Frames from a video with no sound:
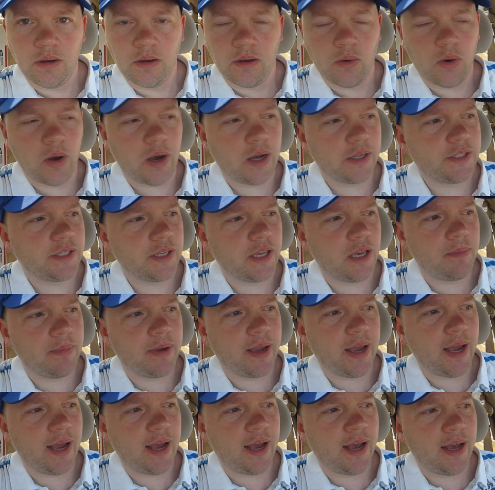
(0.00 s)
What's up,
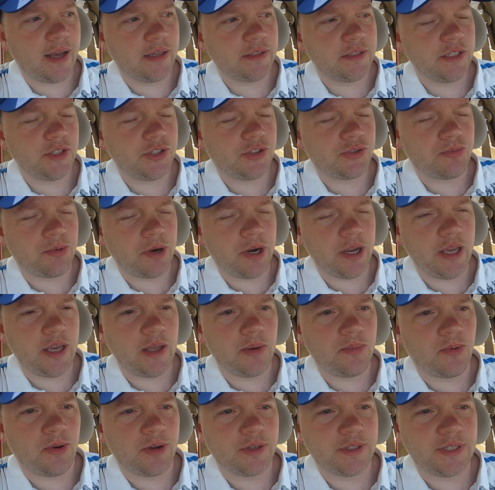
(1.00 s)
guys? It's
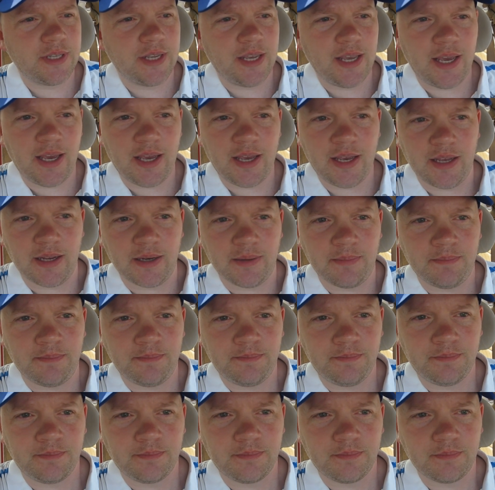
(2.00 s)
Reed once again,
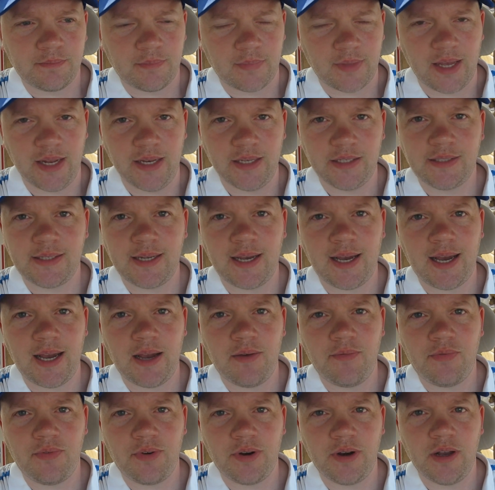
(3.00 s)
and it's
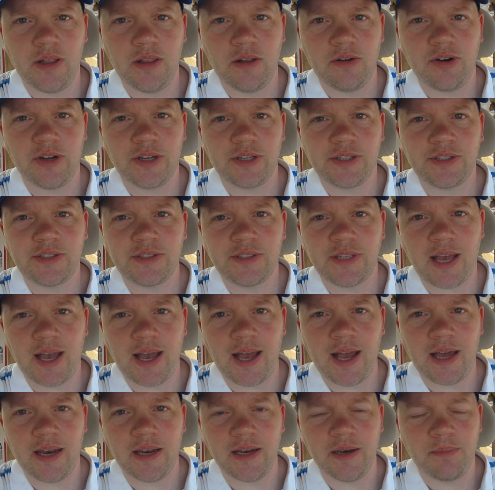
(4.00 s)
time for another
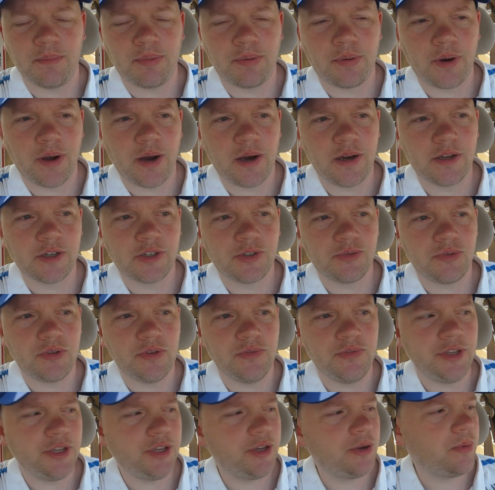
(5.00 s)
exciting product
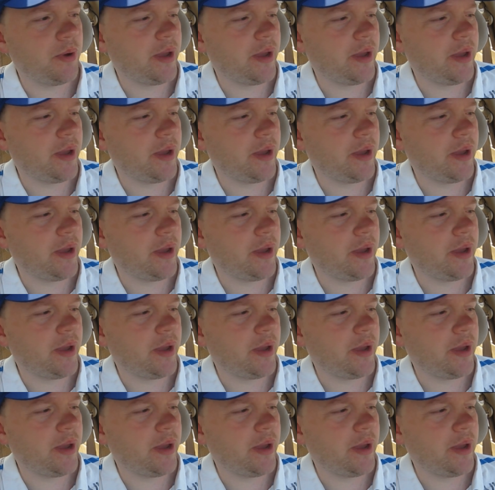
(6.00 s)
review.